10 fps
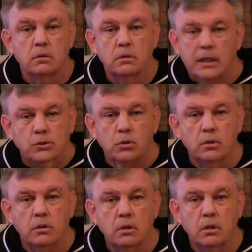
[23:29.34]
That's
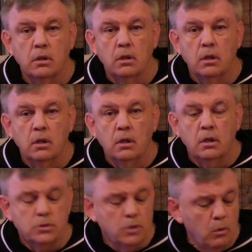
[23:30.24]
all.
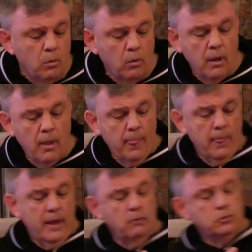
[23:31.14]
So
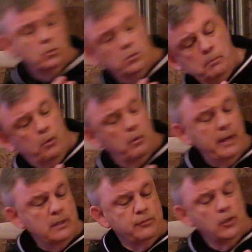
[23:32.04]
he was doing a poor
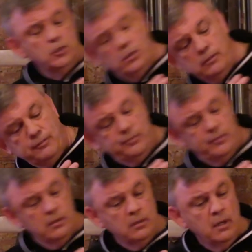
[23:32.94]
man's version
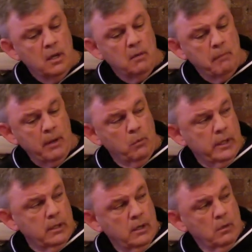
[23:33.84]
of the
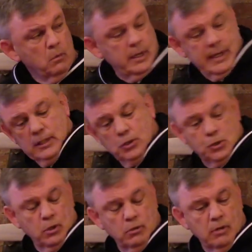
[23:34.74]
Mayweather, where he get his
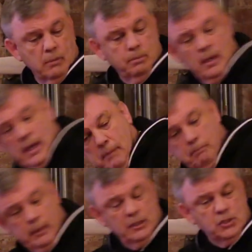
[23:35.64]
shoulder up,
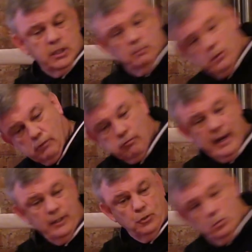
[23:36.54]
and but he slipped to the
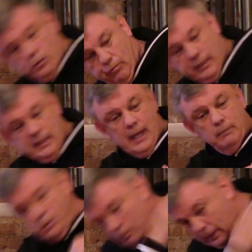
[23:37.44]
right two or three
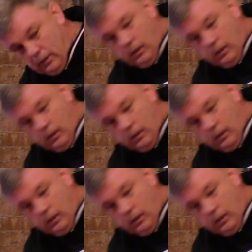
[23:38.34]
times to make